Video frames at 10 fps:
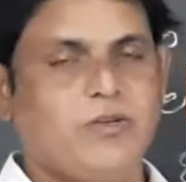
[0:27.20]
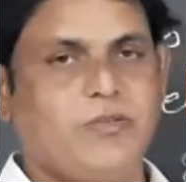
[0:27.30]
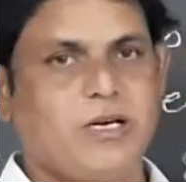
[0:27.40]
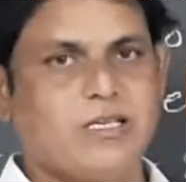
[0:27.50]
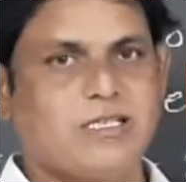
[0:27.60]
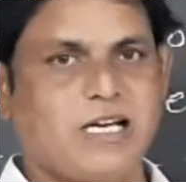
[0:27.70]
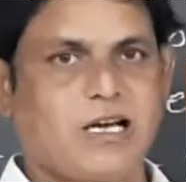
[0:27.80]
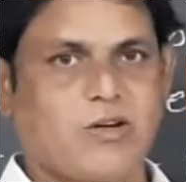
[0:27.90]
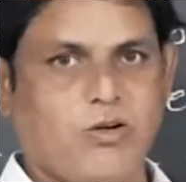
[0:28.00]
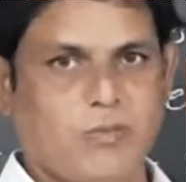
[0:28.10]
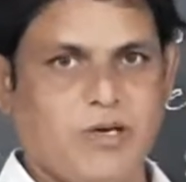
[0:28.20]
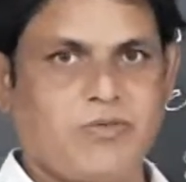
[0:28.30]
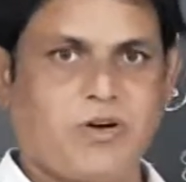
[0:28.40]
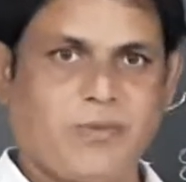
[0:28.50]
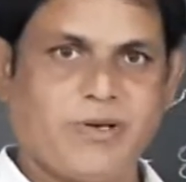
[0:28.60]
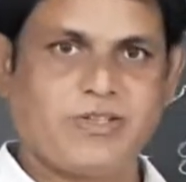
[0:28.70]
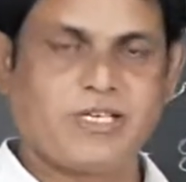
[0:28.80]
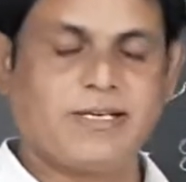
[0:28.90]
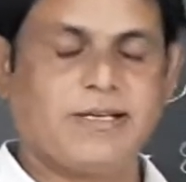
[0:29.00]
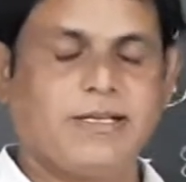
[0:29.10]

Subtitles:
for central government formation.